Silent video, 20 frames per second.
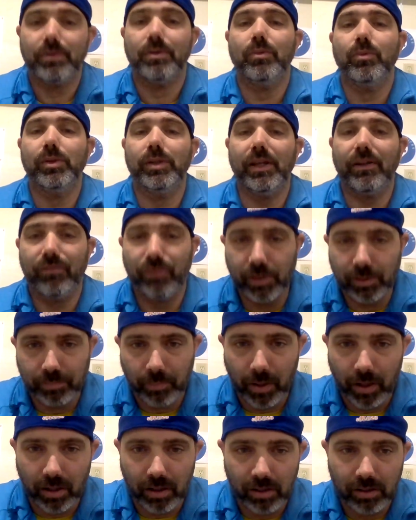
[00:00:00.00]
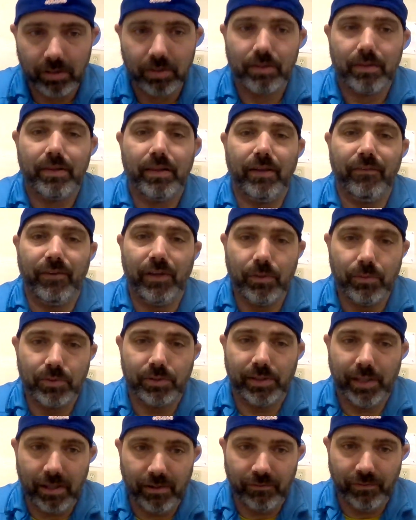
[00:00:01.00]
with a football if he was
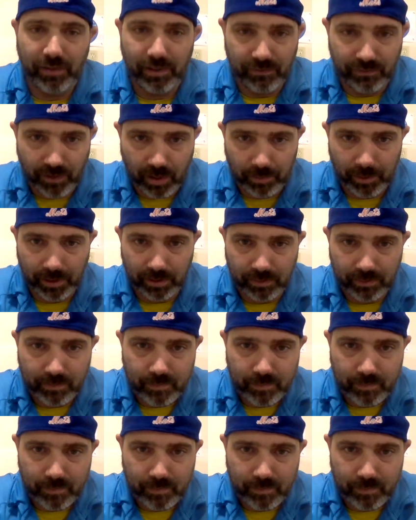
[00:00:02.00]
10 feet from it.